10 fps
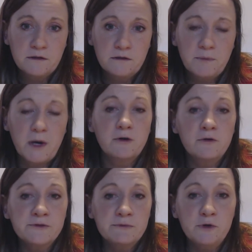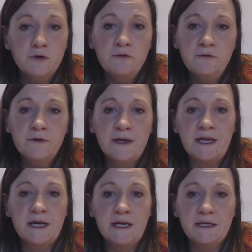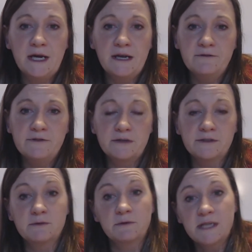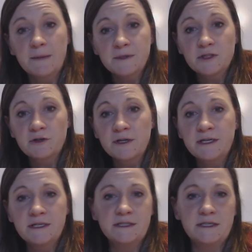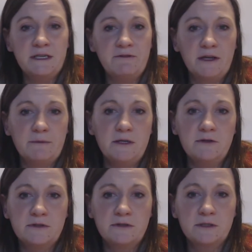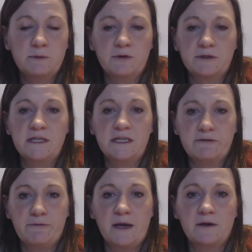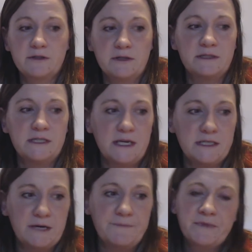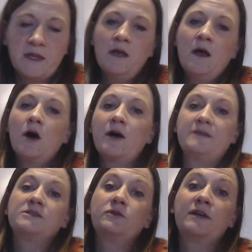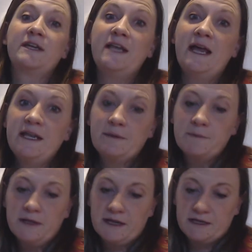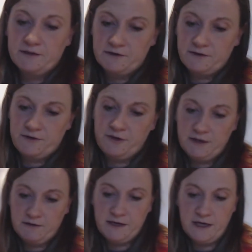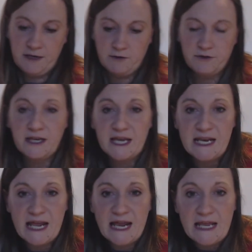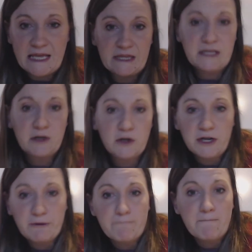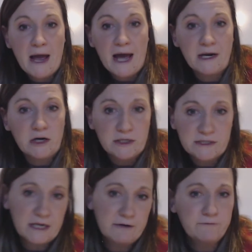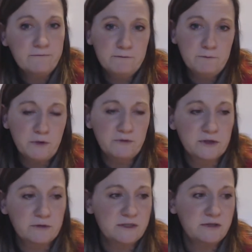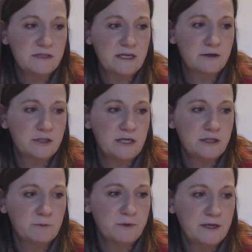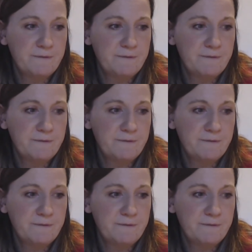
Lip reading: particles move and kind of tells us what temperature is and even can be used to explore states of matter. So that's the idea. Okay, so kinetic molecular theory or the kinetic theory of matter. It's kind of both terms used interchangeably.